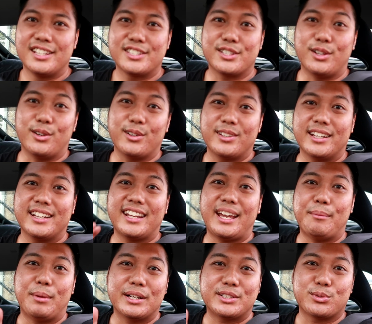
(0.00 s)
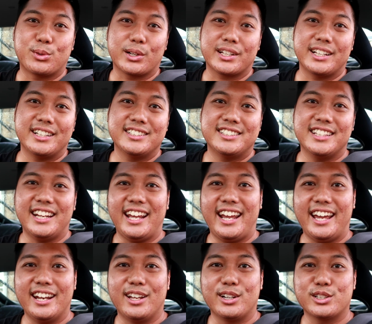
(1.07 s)
So didn't get much work done
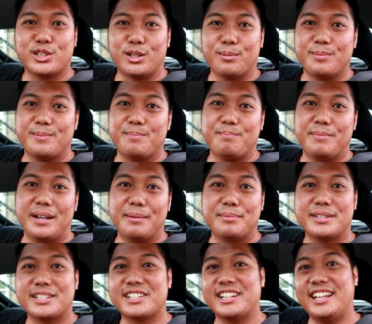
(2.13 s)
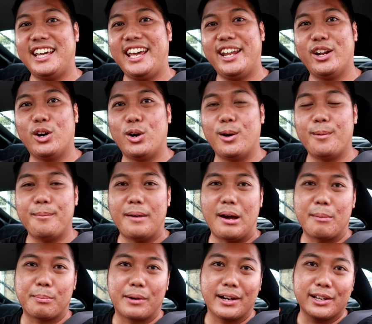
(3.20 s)
today at Long Shop but I'm just gonna head home.
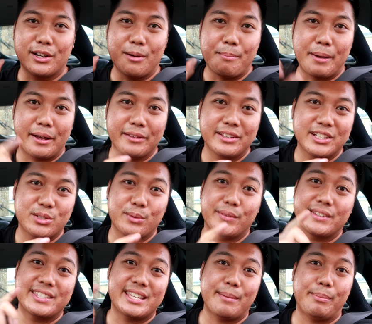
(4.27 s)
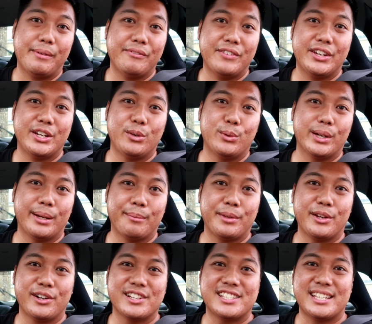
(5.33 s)
I'll probably compile this to a separate video when I'm
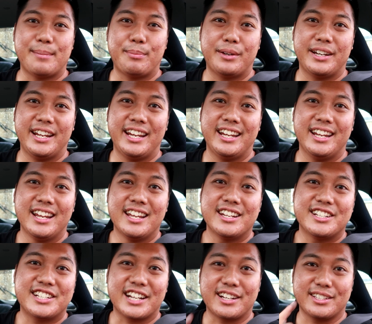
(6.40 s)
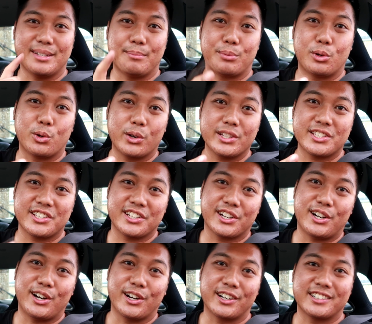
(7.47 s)
here on a separate day check out some progress on the
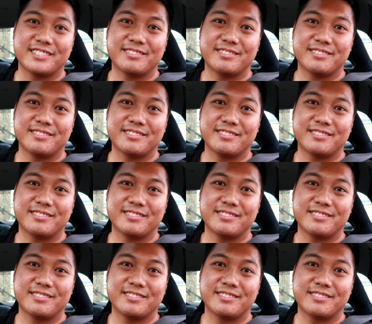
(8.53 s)
car.